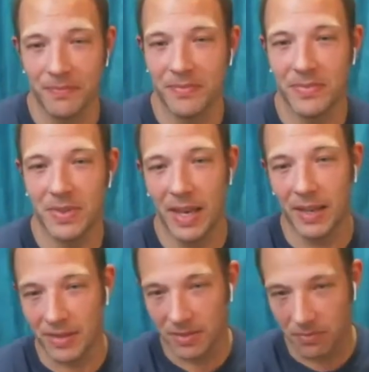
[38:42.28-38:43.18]

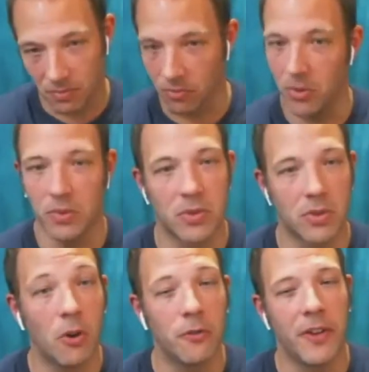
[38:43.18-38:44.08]
takes root
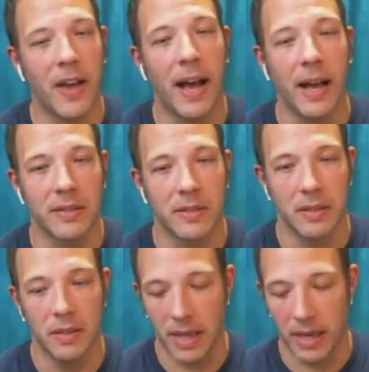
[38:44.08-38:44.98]
so
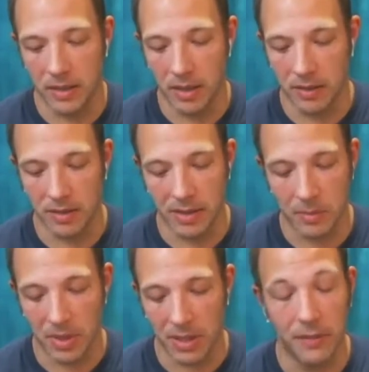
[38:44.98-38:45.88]
fast that it doesn't seem
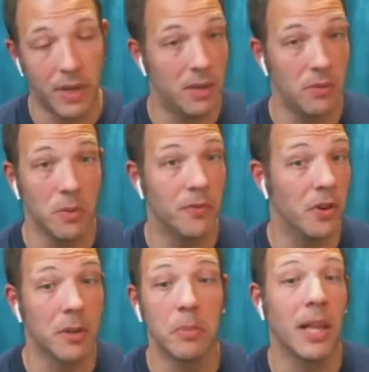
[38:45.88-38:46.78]
to leave any room for
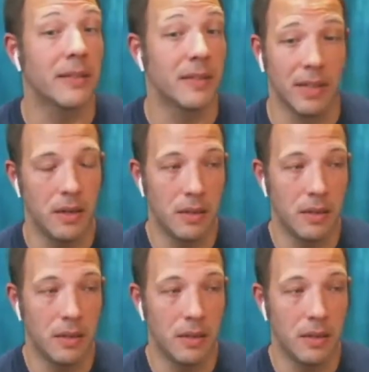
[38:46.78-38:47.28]
complexity.